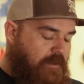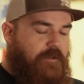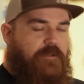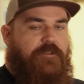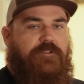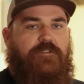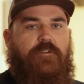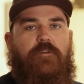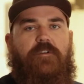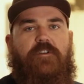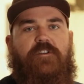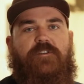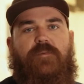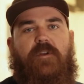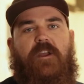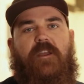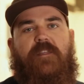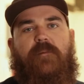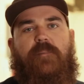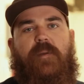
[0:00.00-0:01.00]
So when you're
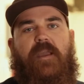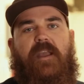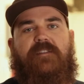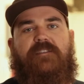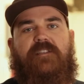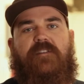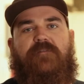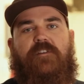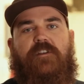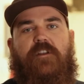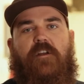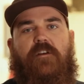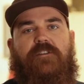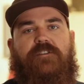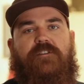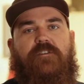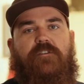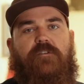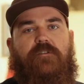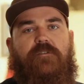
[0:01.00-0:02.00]
spraying the paints, and if you
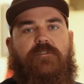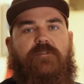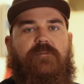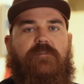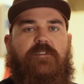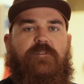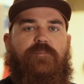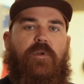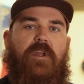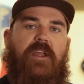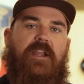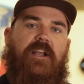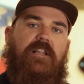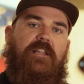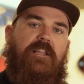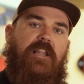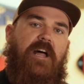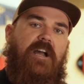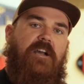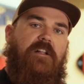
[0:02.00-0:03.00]
notice you're spraying a
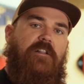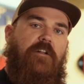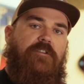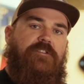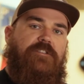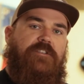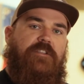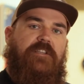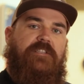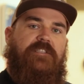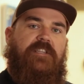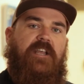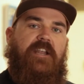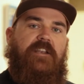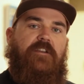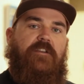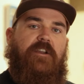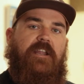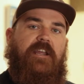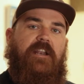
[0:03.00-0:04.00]
lot closer to the sign,
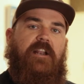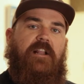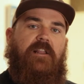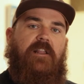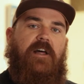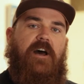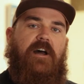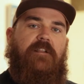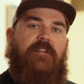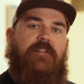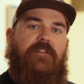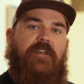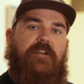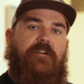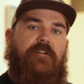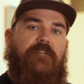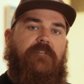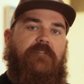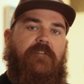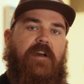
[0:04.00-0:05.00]
you're going to get a lot
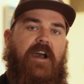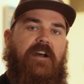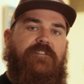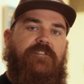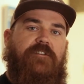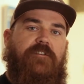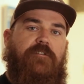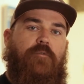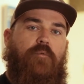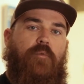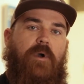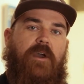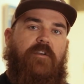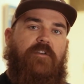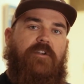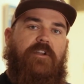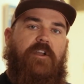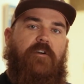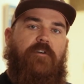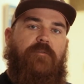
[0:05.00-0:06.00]
thicker, faster, wetter
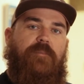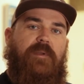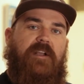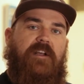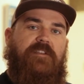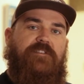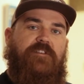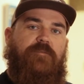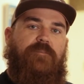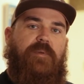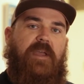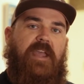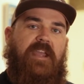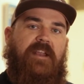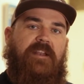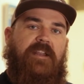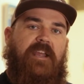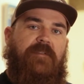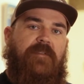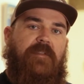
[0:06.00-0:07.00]
coat because your
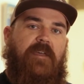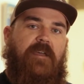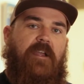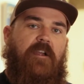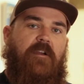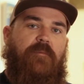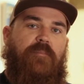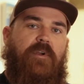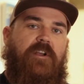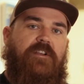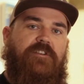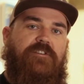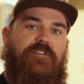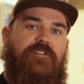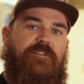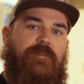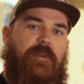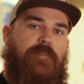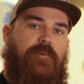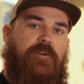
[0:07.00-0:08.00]
paint and the air pressure is
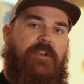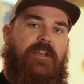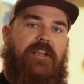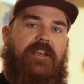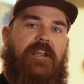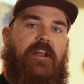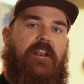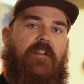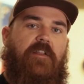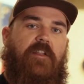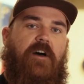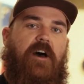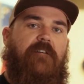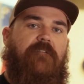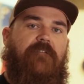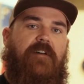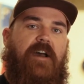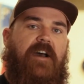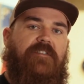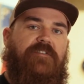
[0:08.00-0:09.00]
going to be putting it down a lot
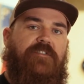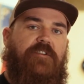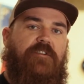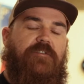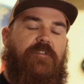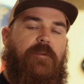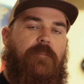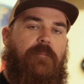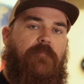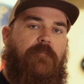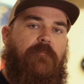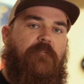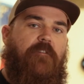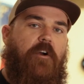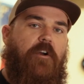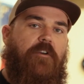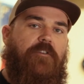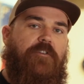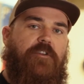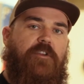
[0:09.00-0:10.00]
faster. The
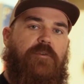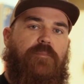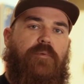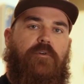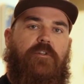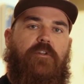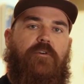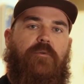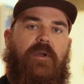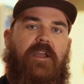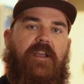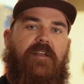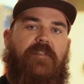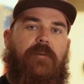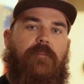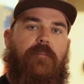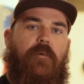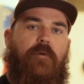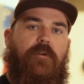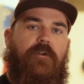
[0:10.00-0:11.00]
farther you pull away, the
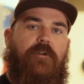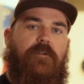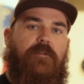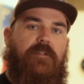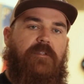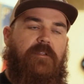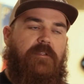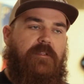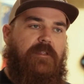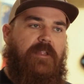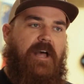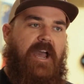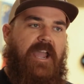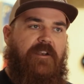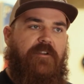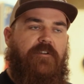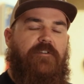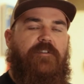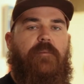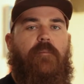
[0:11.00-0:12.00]
more
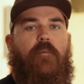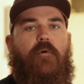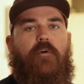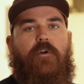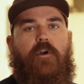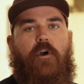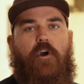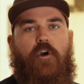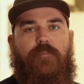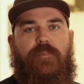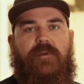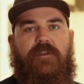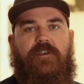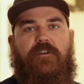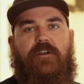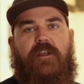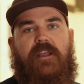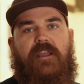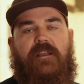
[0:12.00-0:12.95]
lighter, the more open your